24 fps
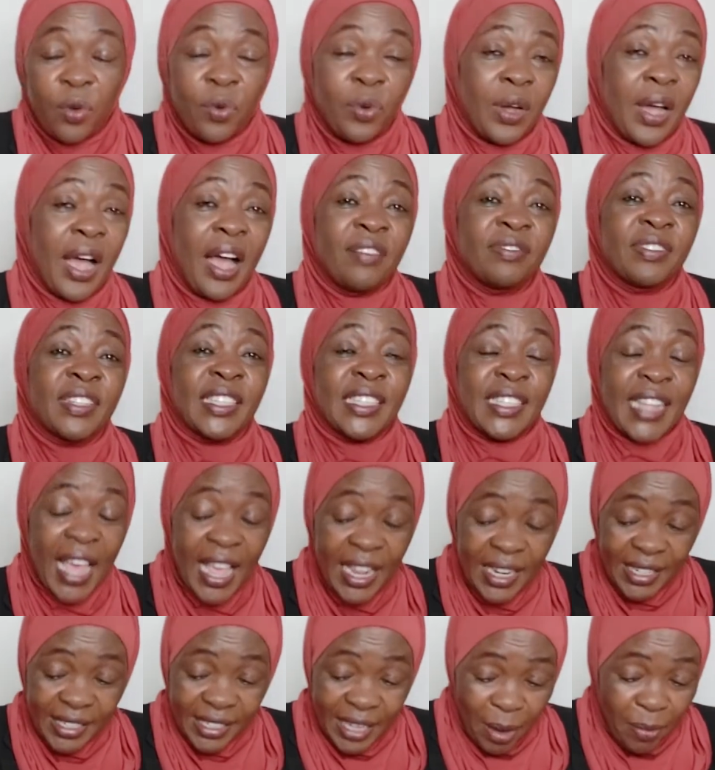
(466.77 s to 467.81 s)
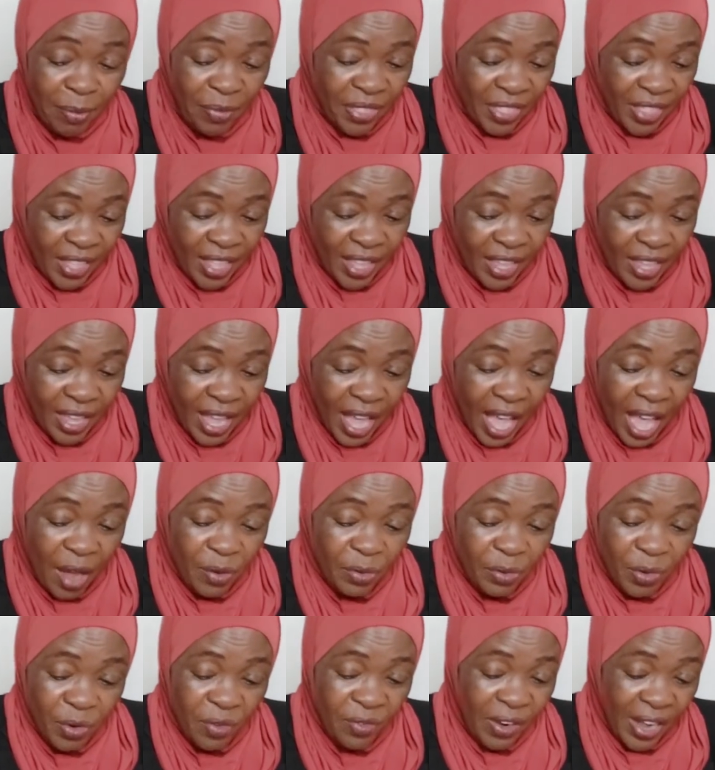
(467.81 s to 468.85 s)
We have said something
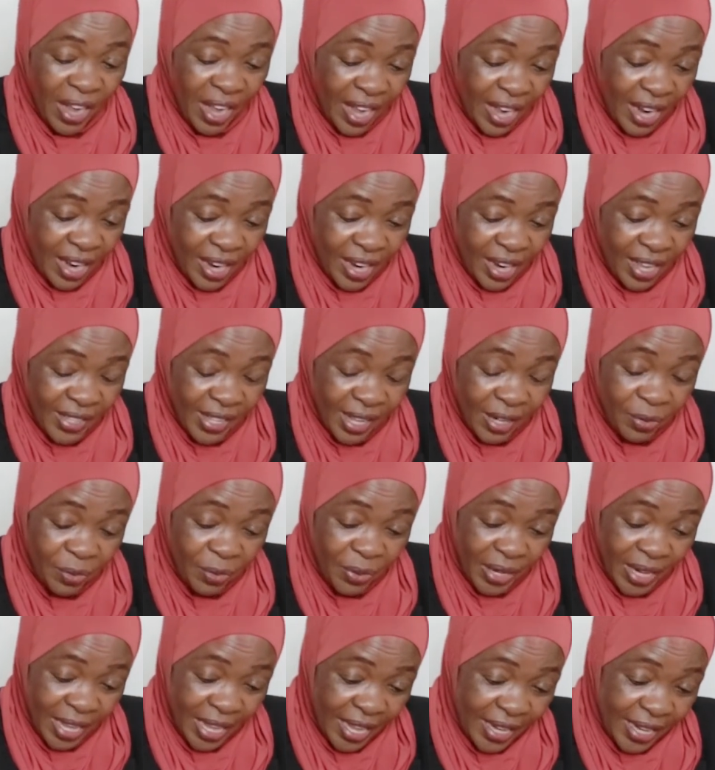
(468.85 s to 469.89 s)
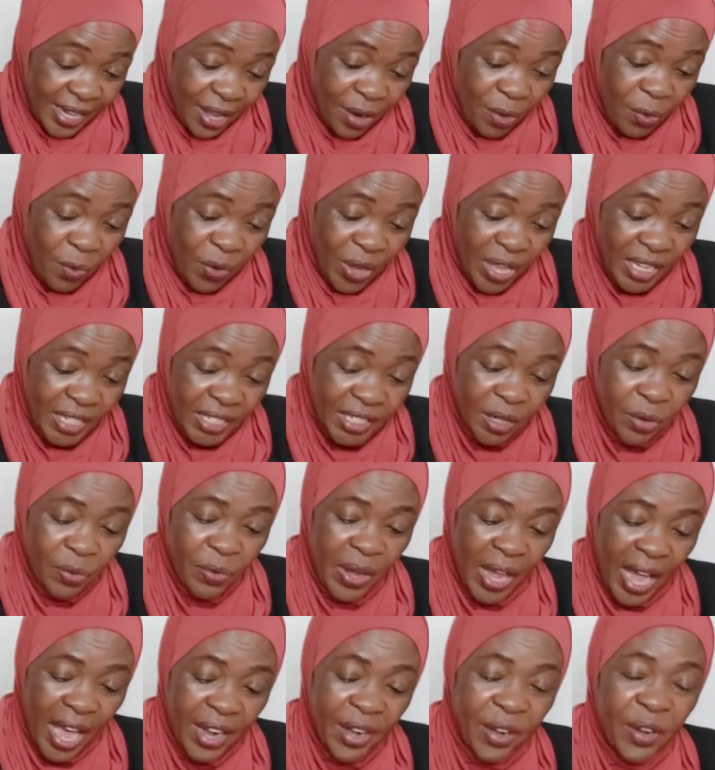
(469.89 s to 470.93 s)
out of anger that we later wished we
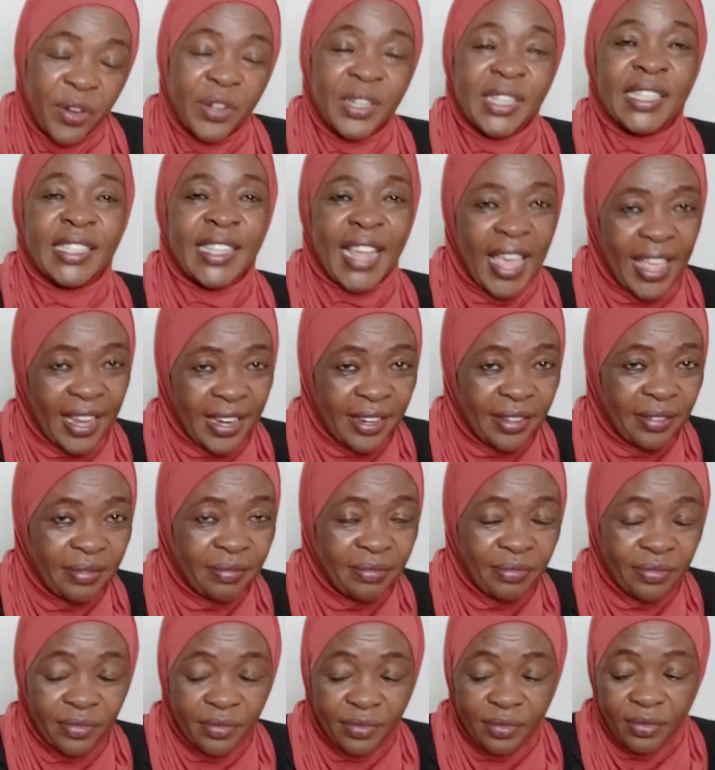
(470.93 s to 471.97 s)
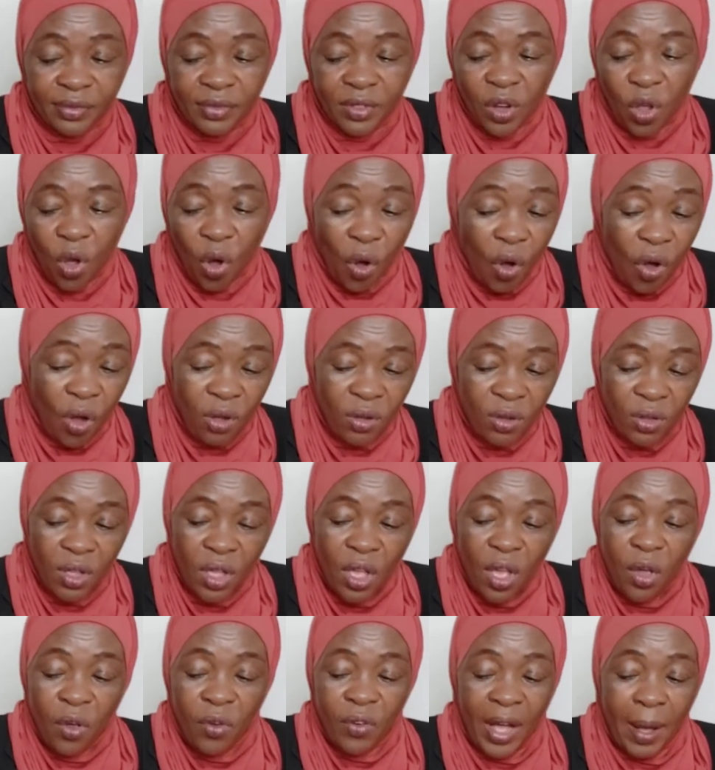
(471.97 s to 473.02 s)
had not said. Or
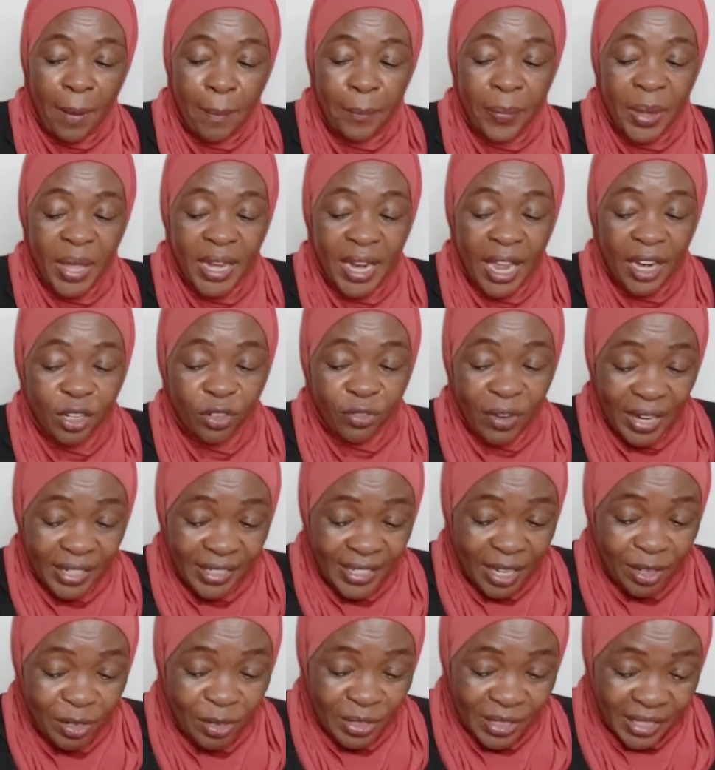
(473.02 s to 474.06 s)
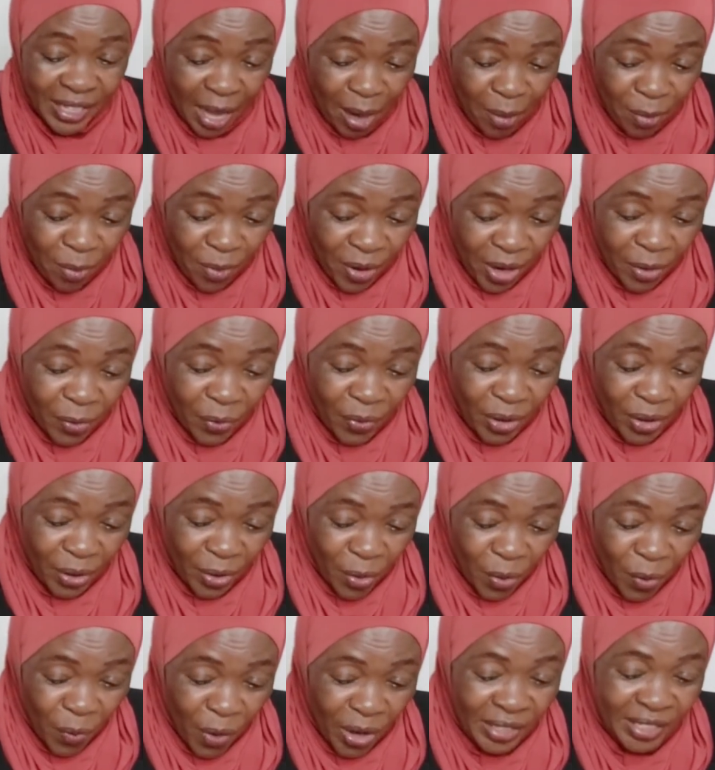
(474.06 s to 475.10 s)
we have been attracted to someone we
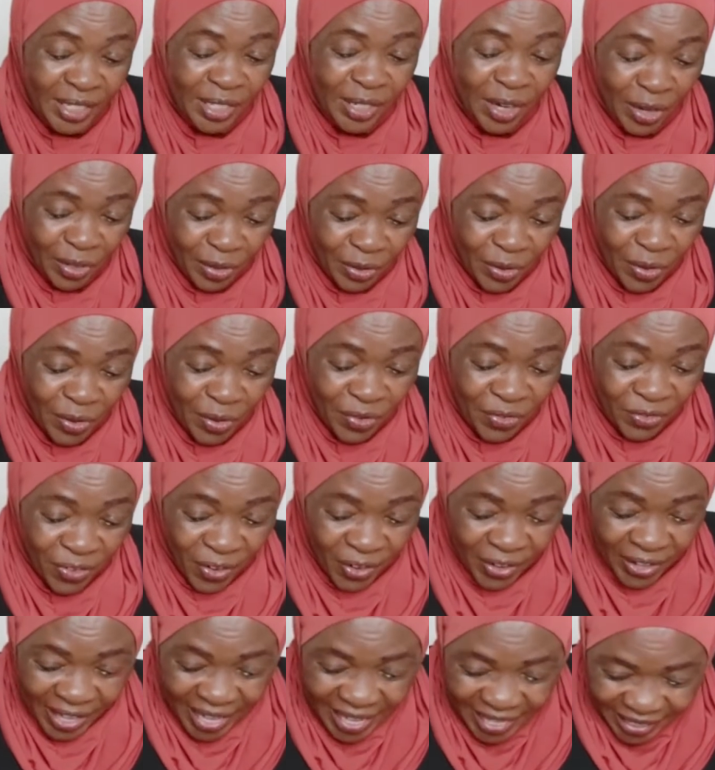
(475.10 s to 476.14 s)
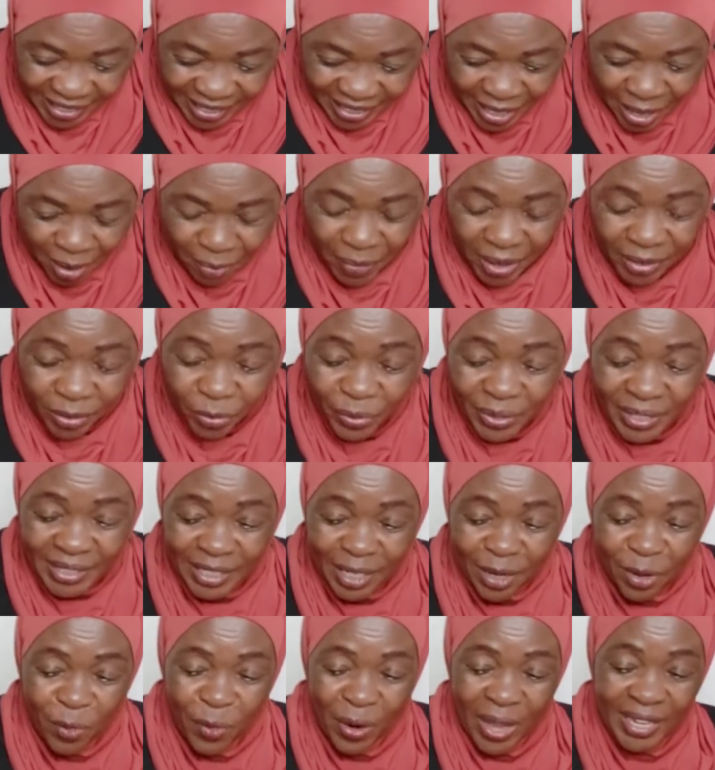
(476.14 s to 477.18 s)
knew was not good for us, but we
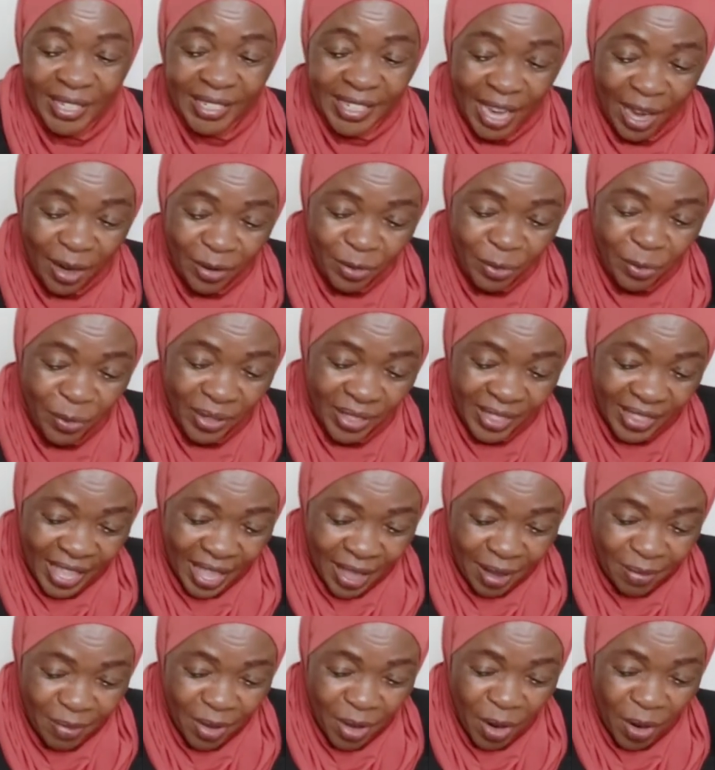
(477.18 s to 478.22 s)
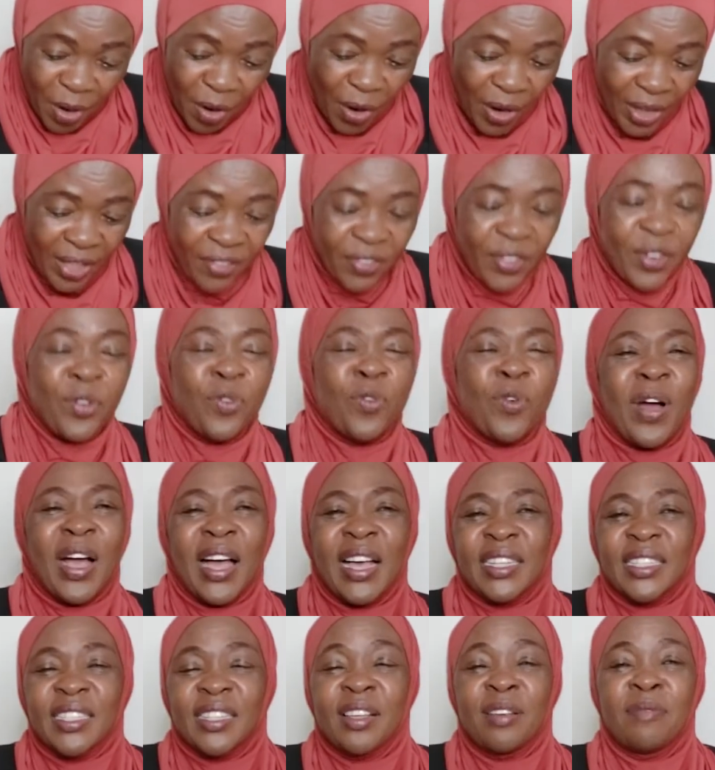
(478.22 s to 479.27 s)
still went out with them, or even
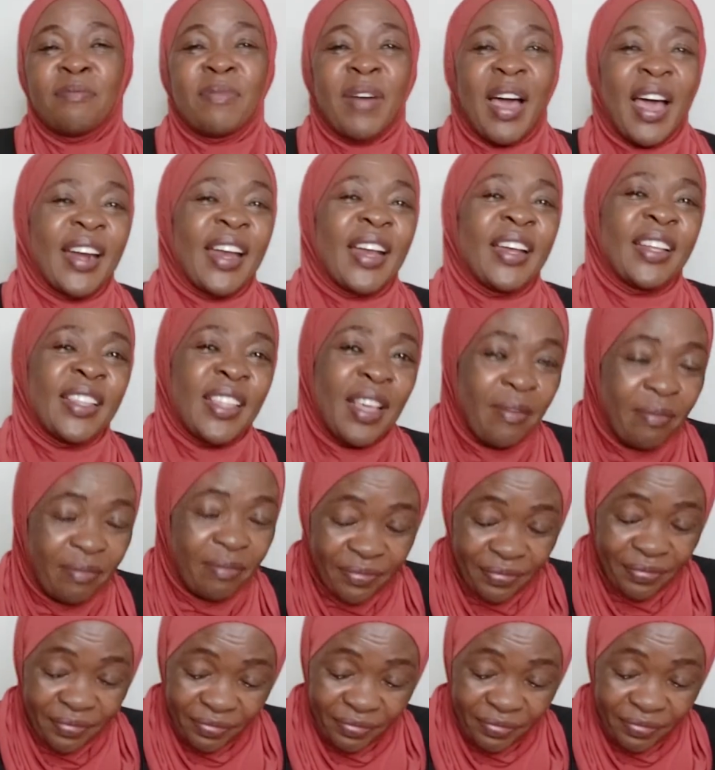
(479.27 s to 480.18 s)
worse, married them.